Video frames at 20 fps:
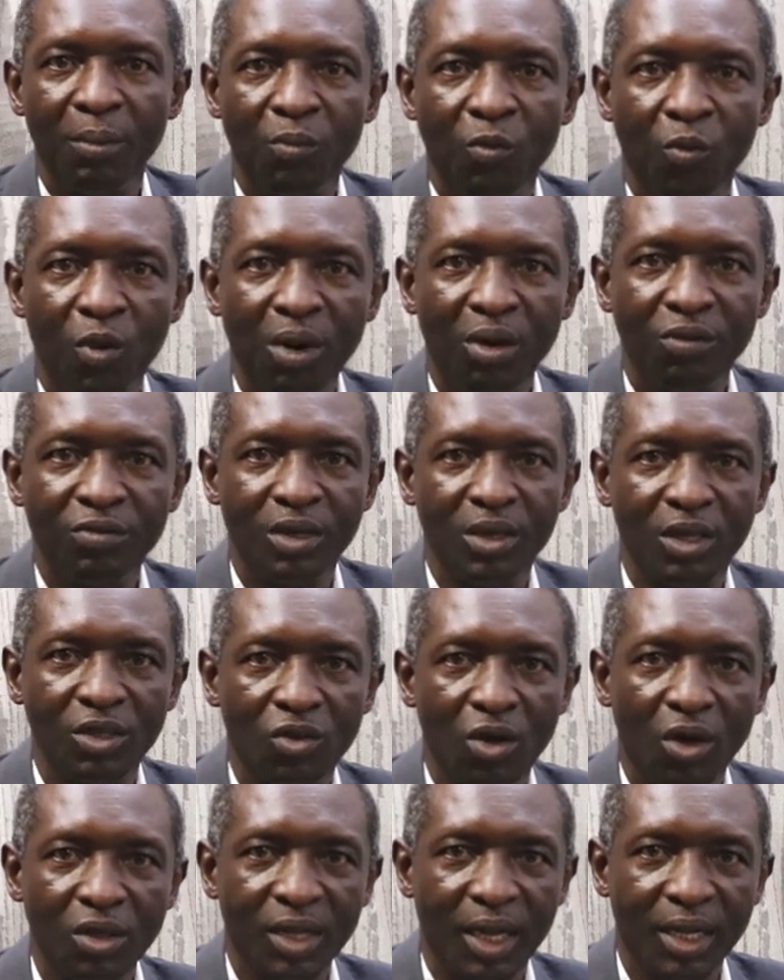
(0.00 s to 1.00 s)
One of the
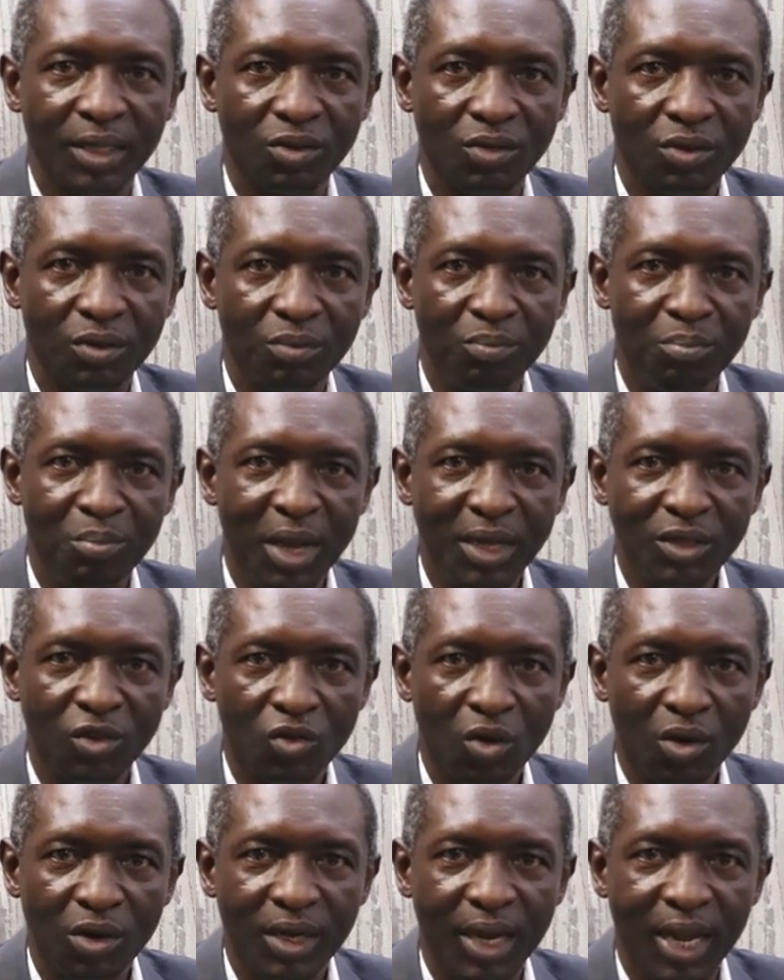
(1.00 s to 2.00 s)
discussers
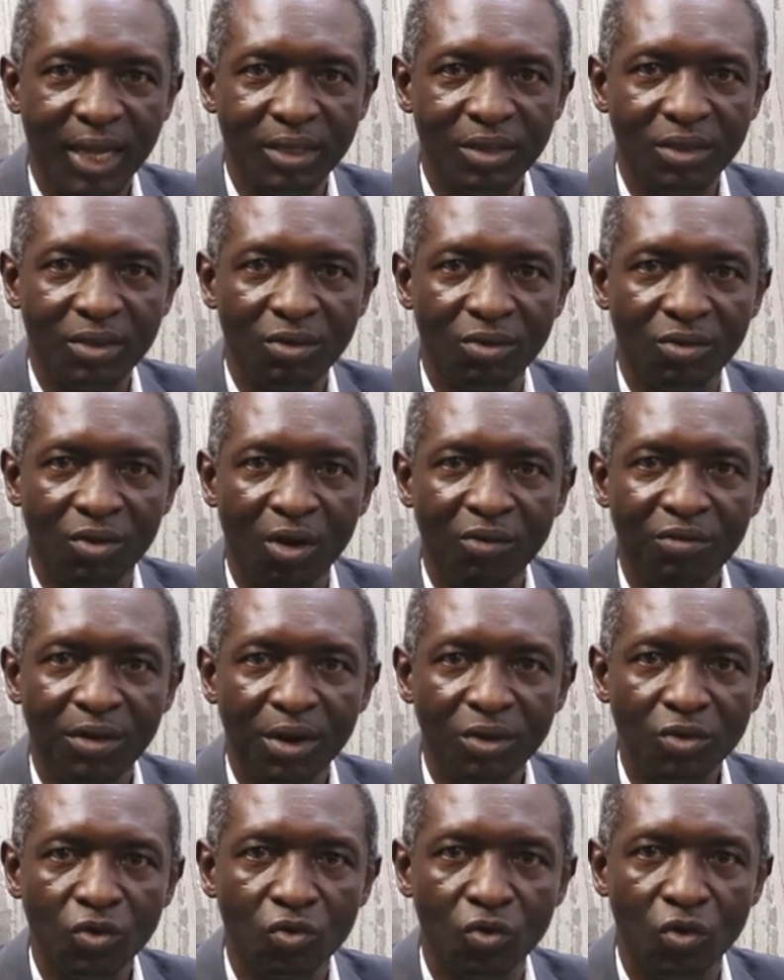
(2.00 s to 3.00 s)
mentioned that
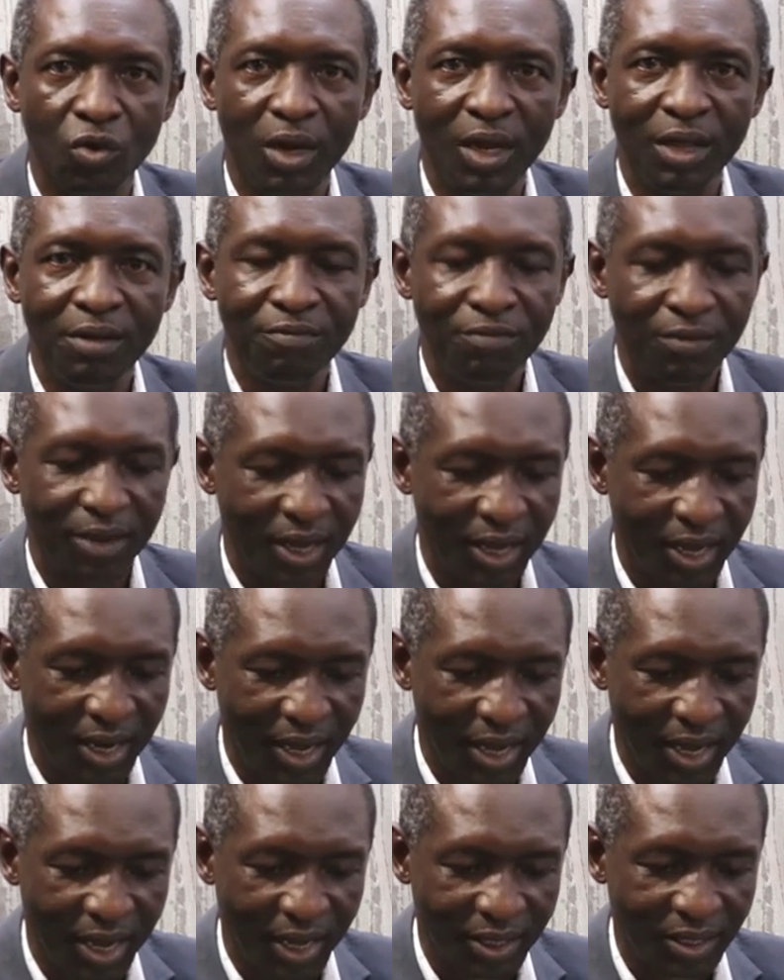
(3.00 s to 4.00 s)
governors should leave a
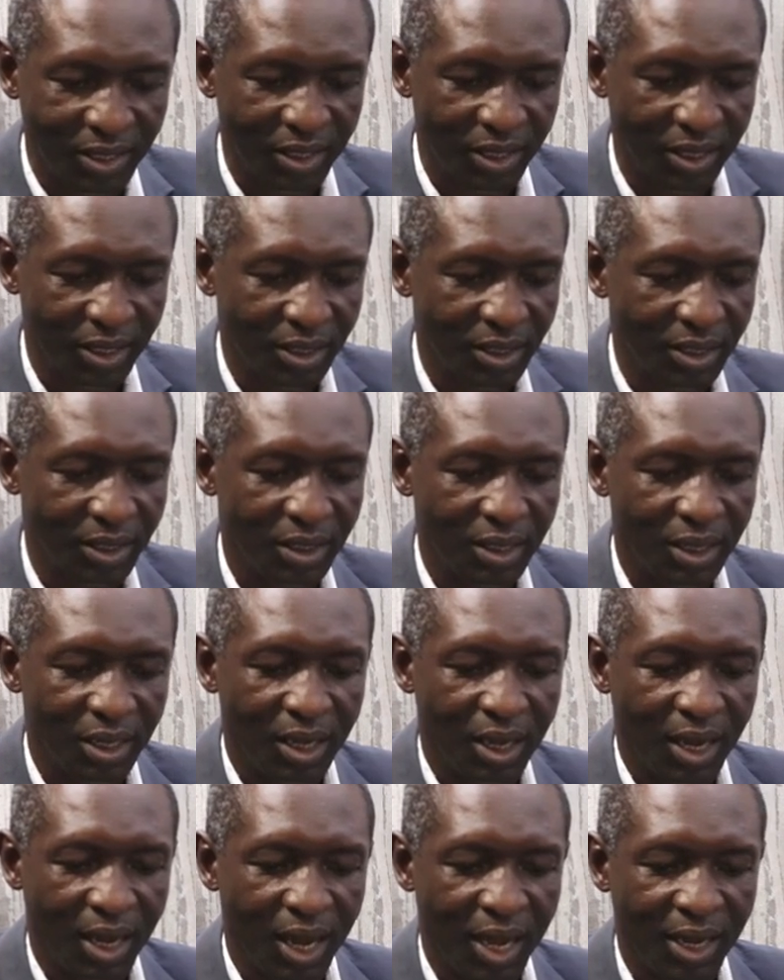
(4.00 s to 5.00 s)
legacy.
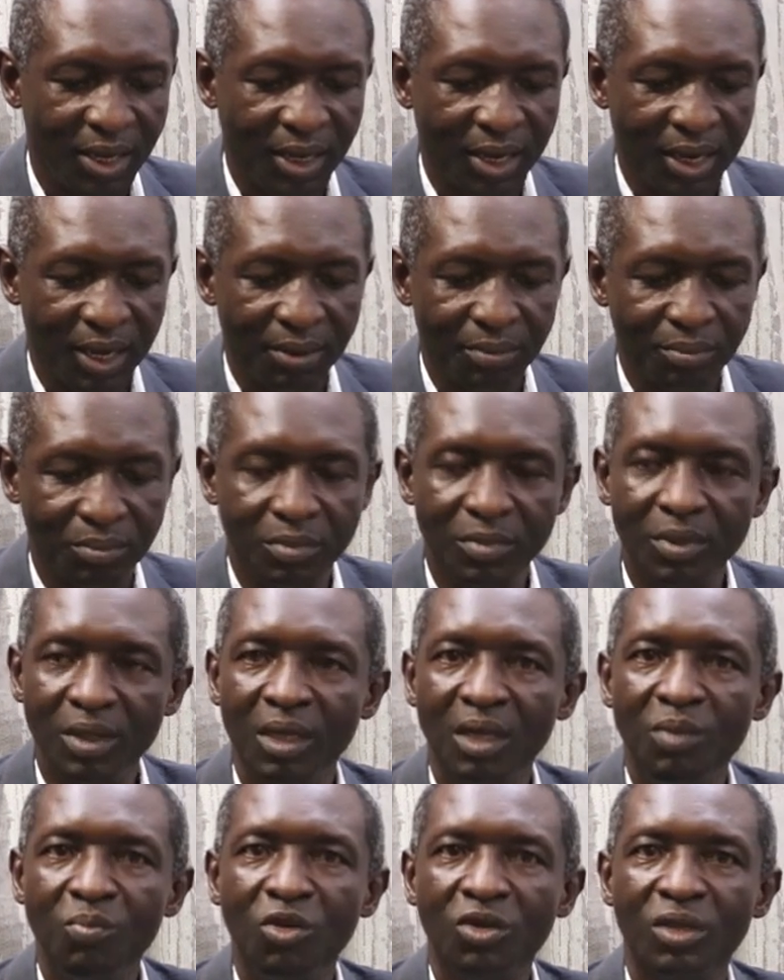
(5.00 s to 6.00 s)

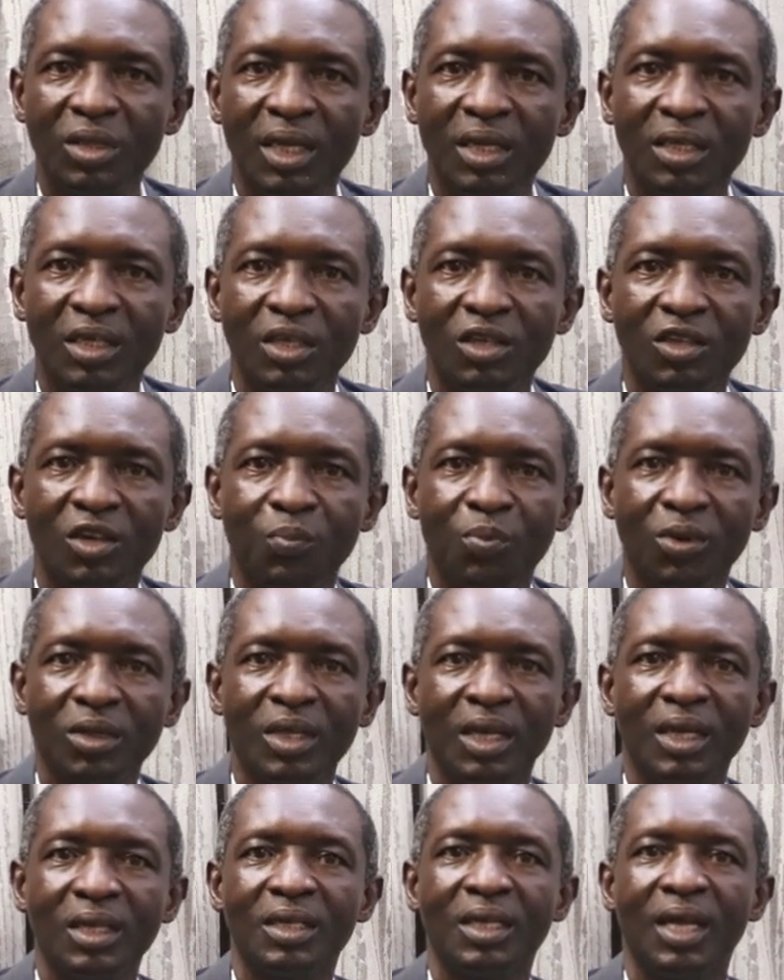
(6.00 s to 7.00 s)
And Imo State is
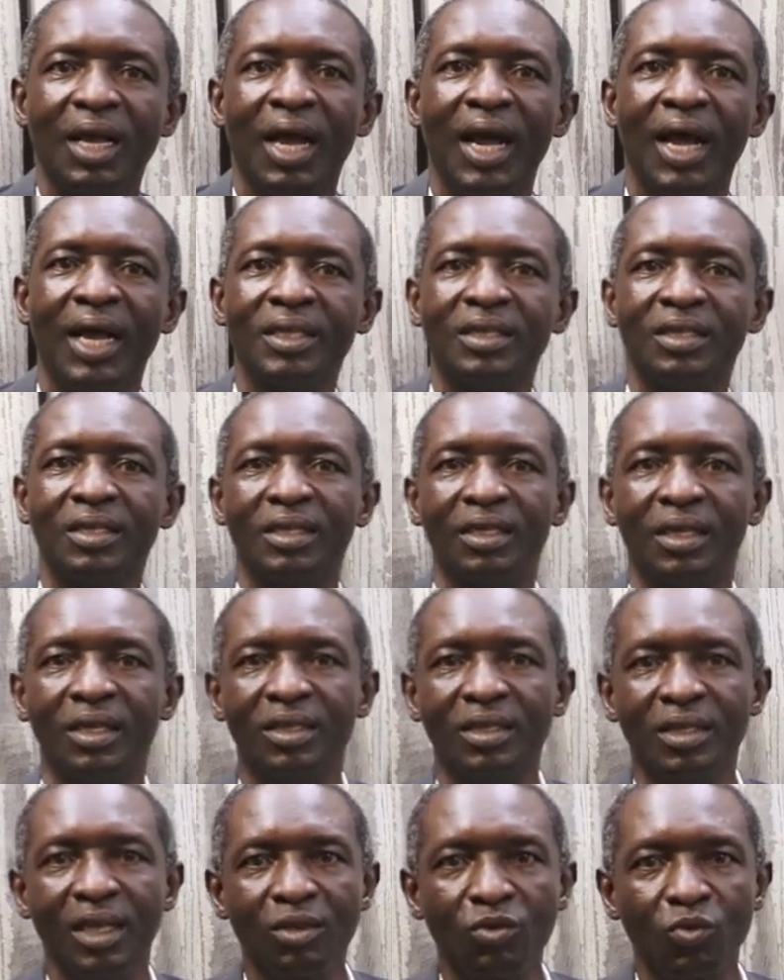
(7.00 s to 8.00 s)
reported as the
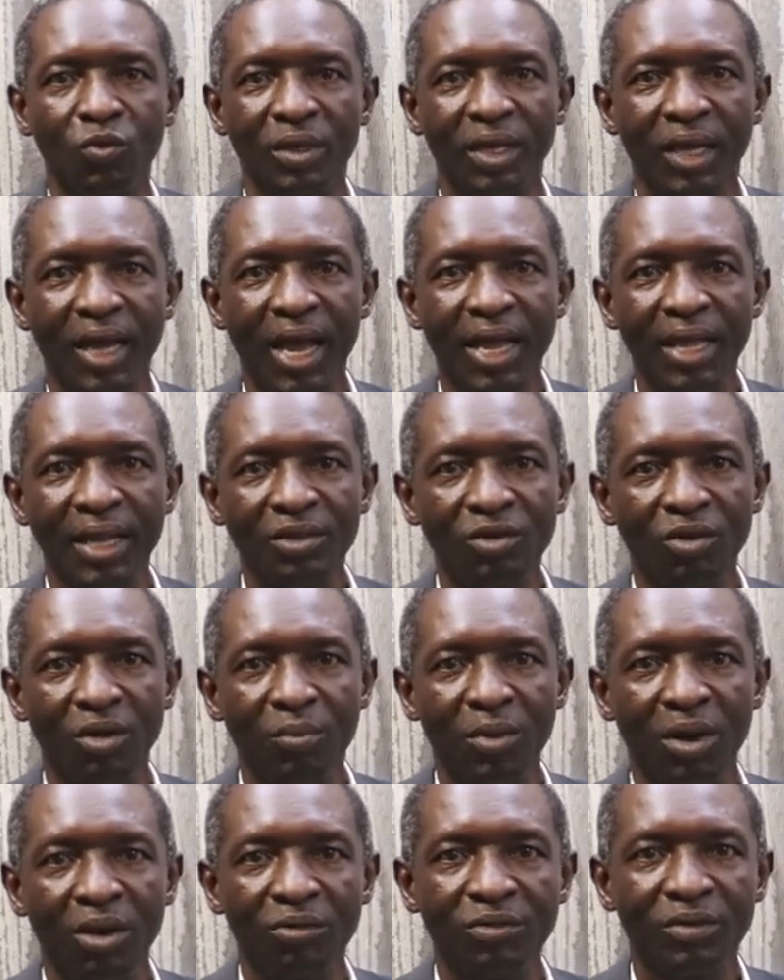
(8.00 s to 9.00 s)
state with the highest
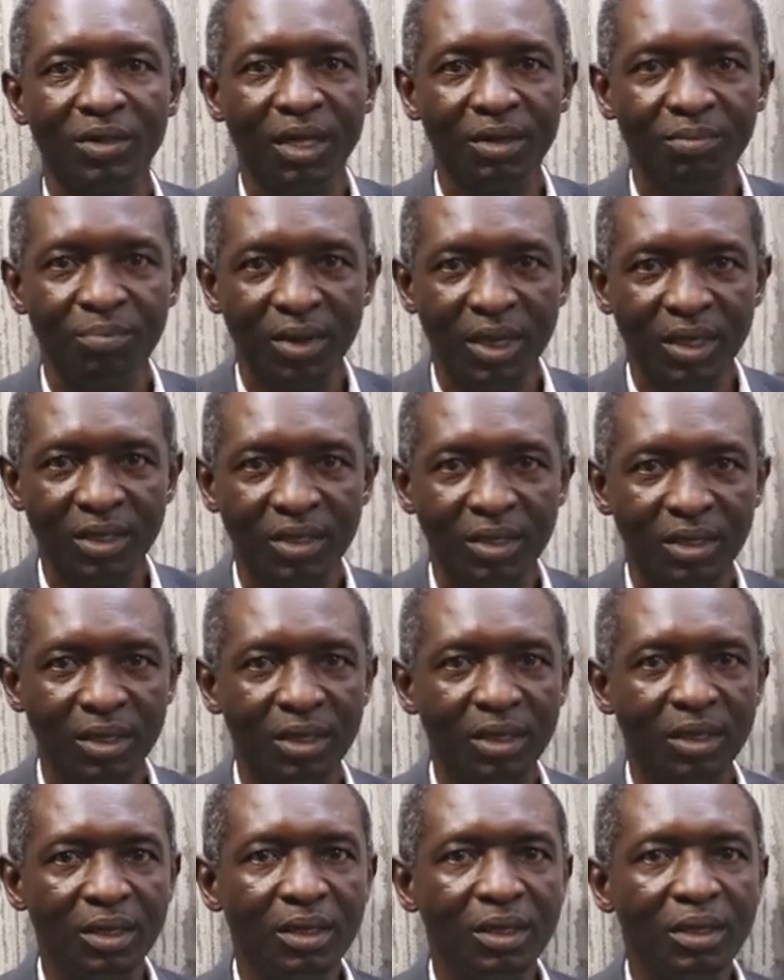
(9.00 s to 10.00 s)
number of state-based
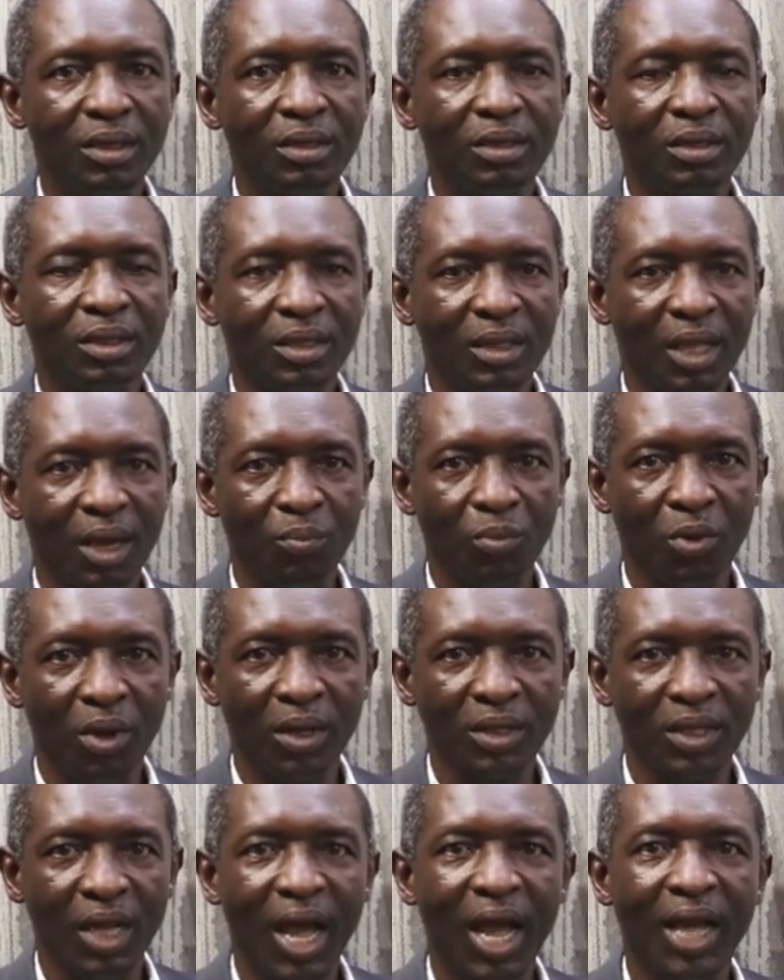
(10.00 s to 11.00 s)

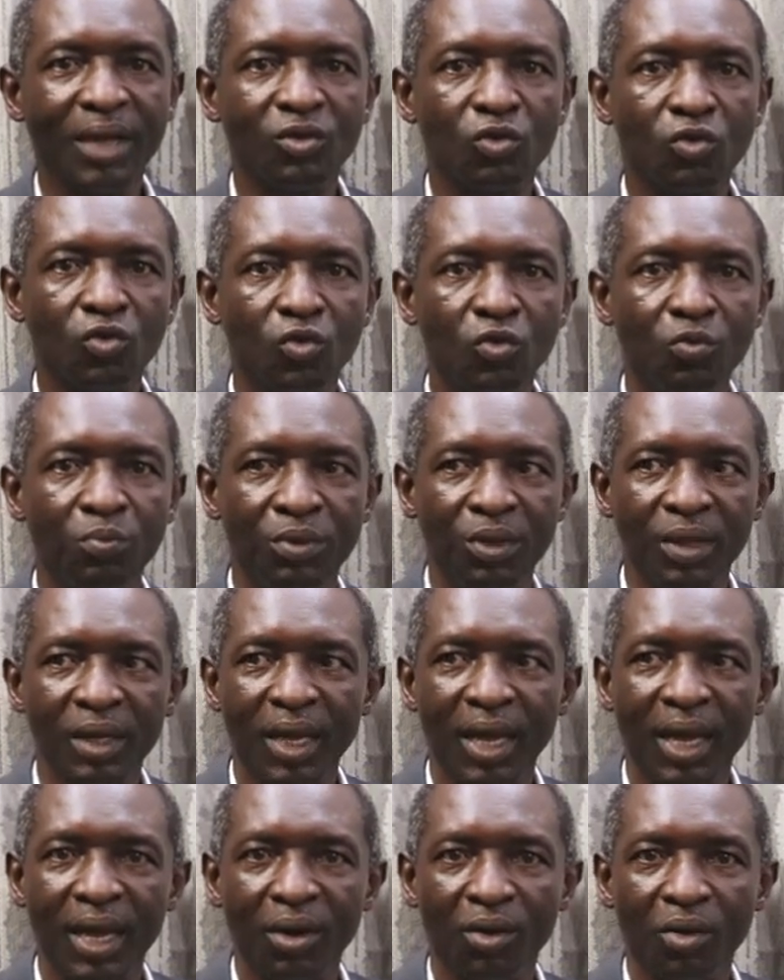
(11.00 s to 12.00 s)
tabloids and should be
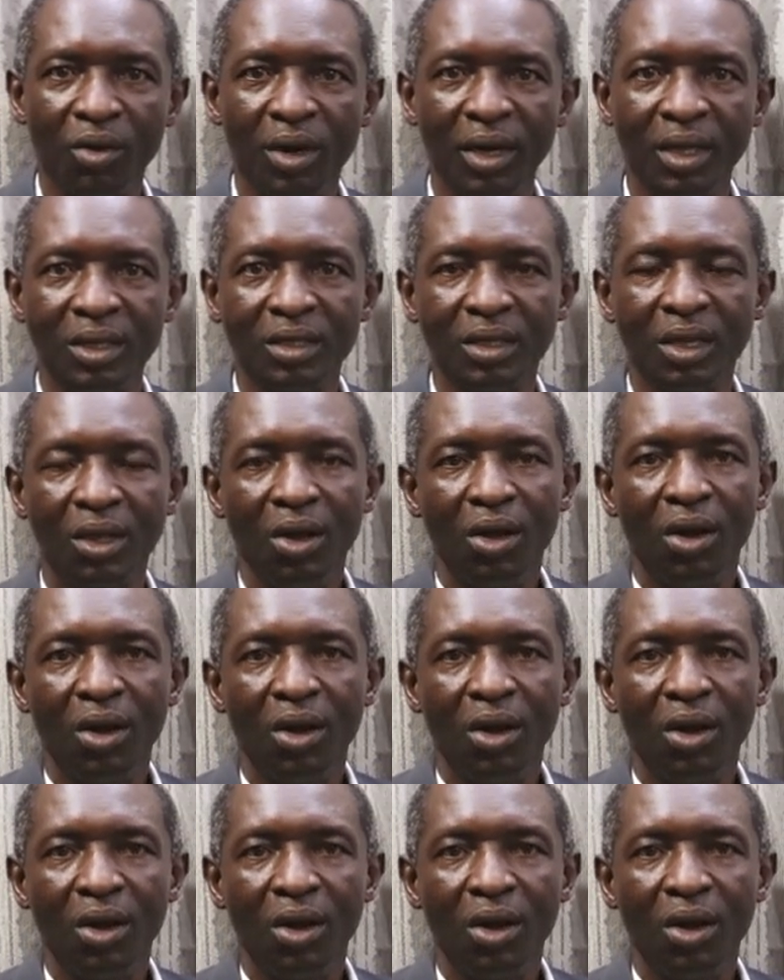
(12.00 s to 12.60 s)
encouraged.